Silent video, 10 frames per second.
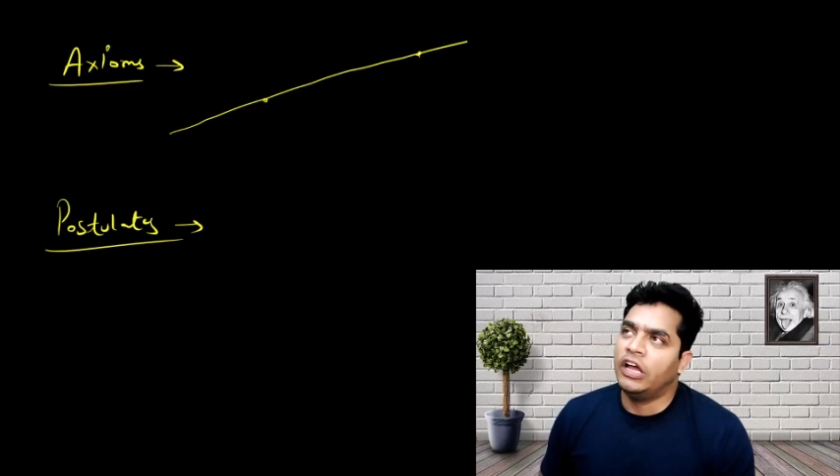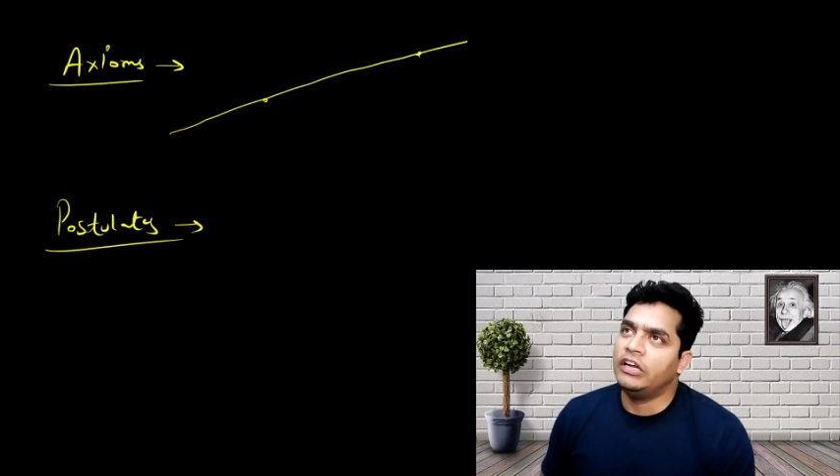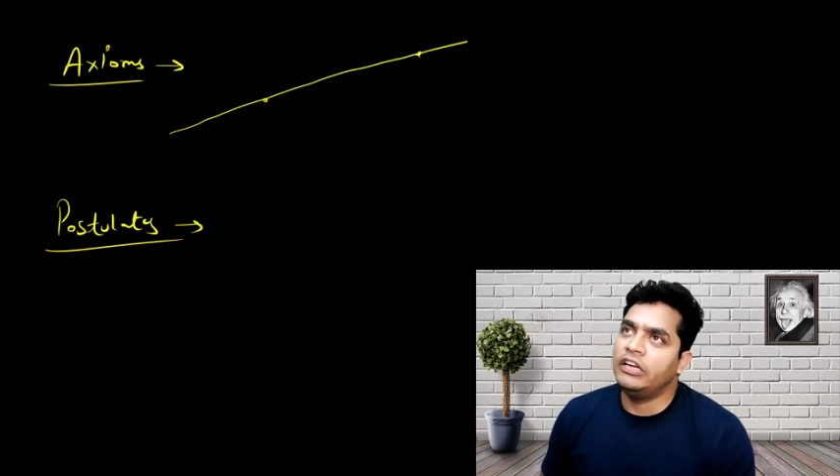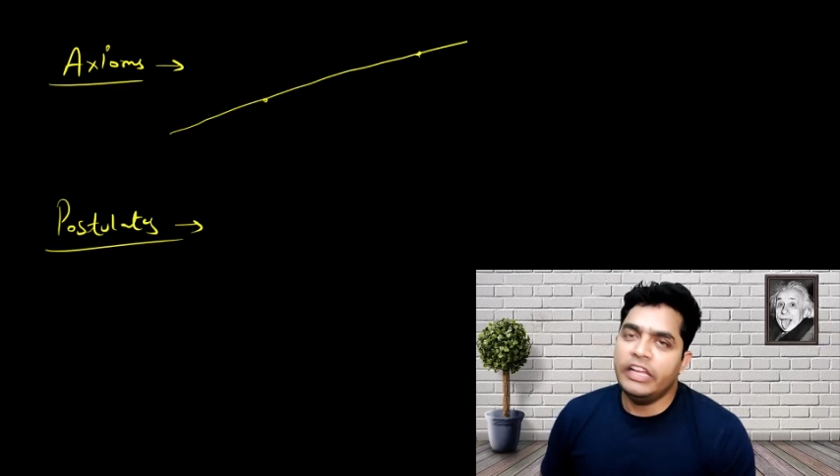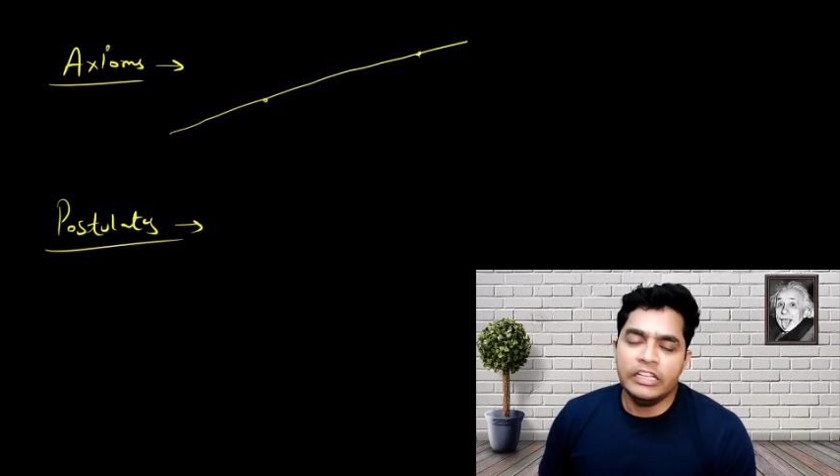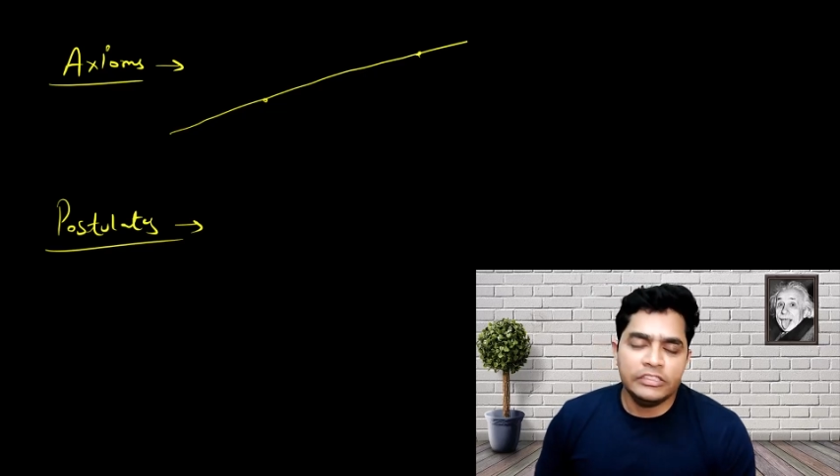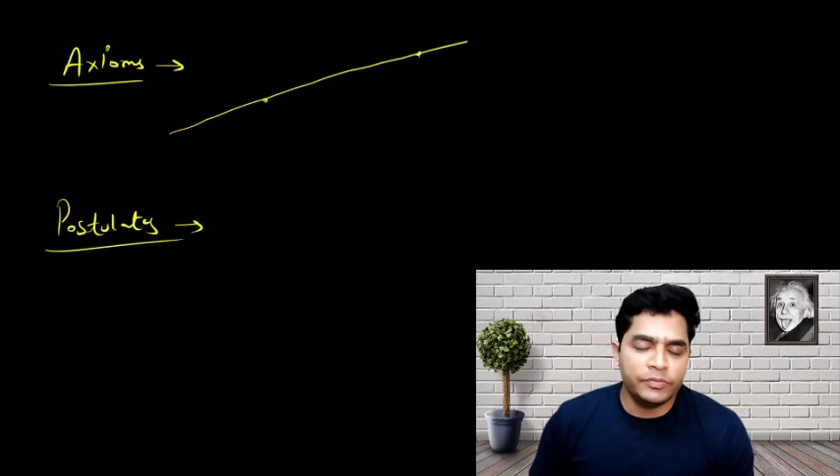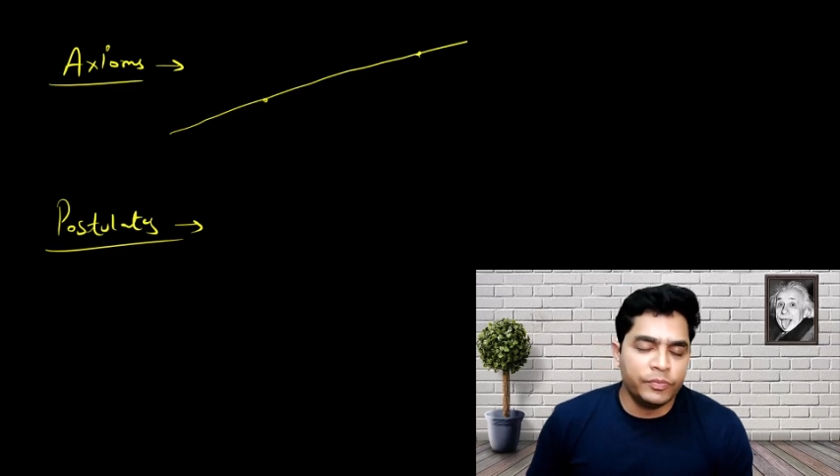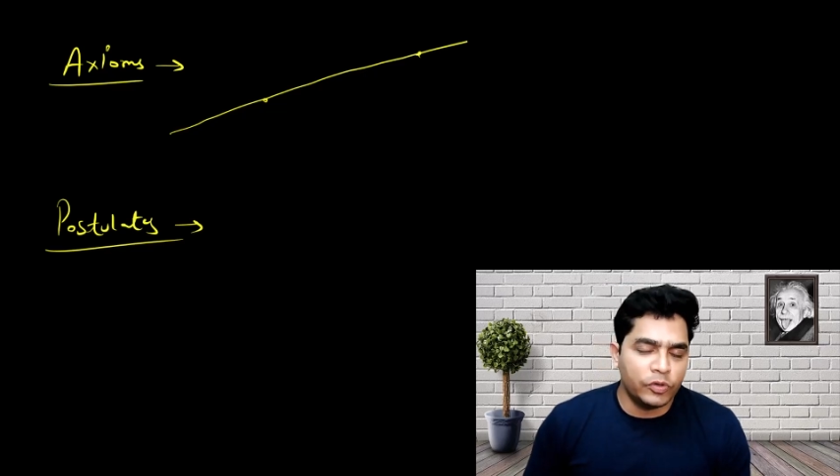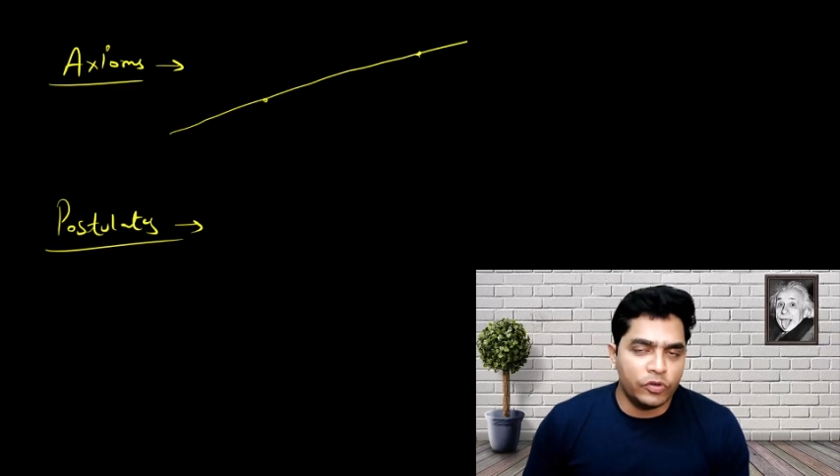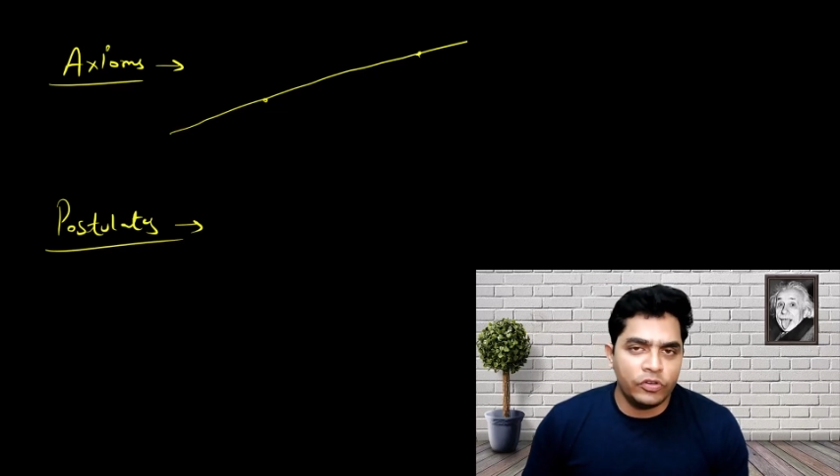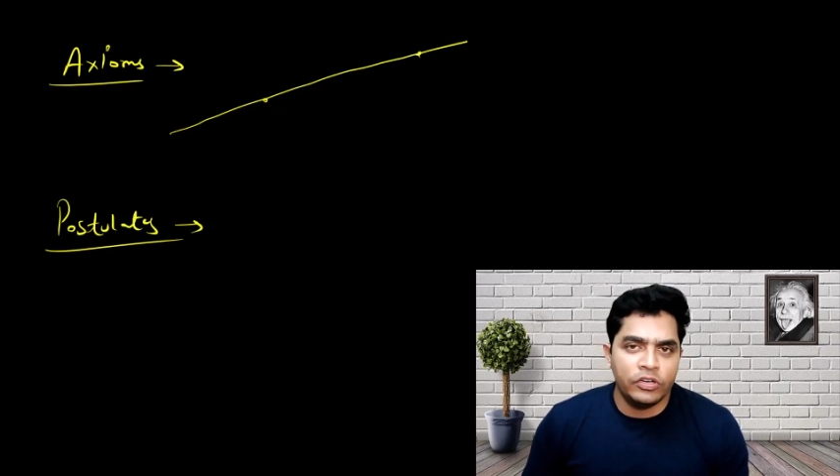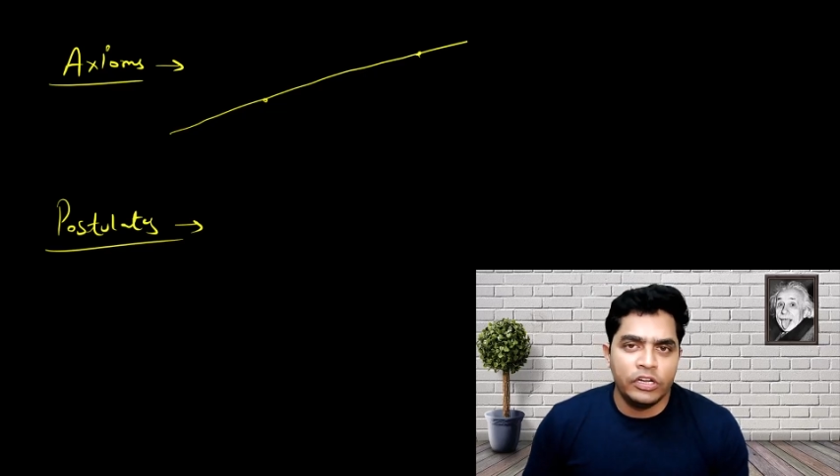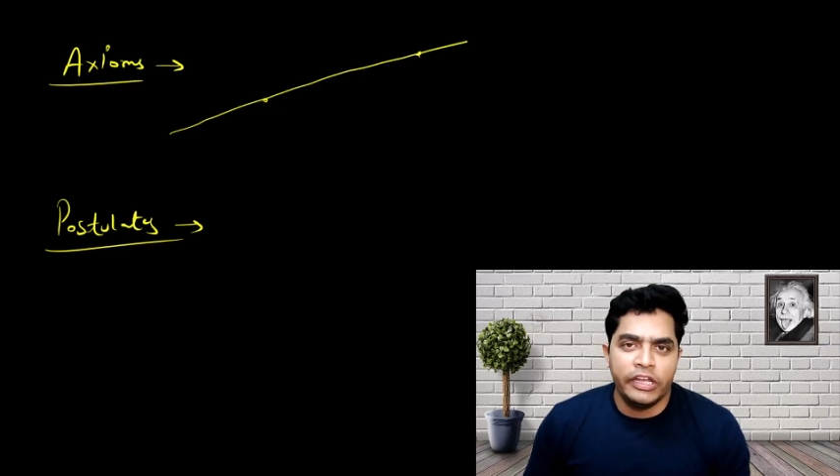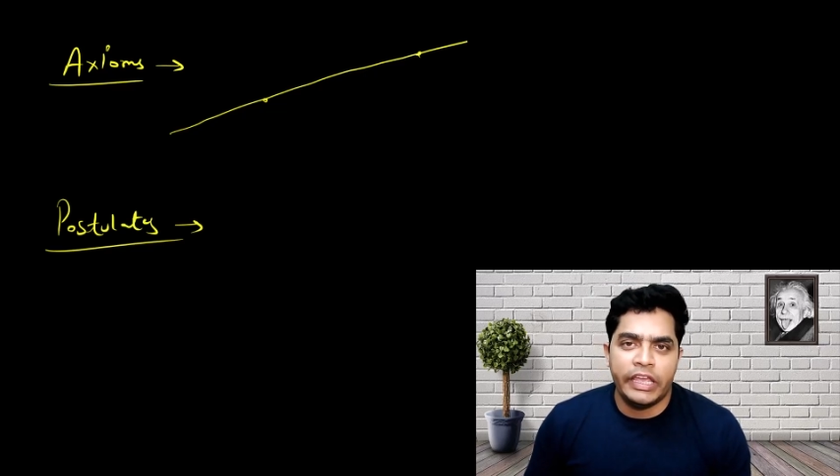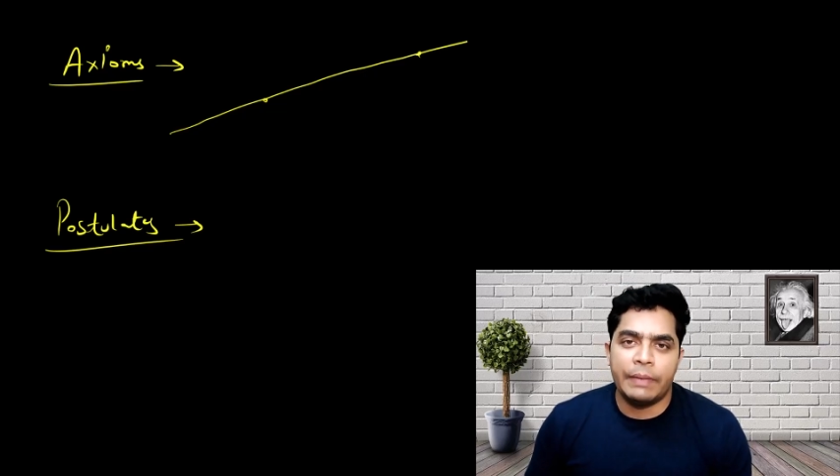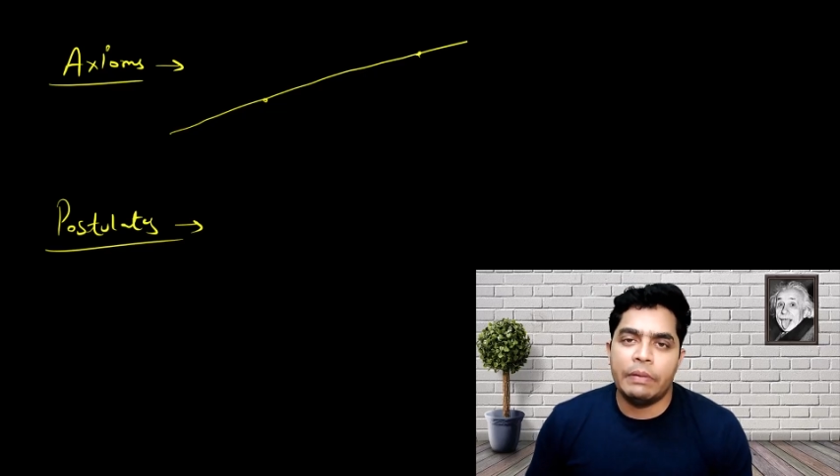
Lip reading: Niels Bohr came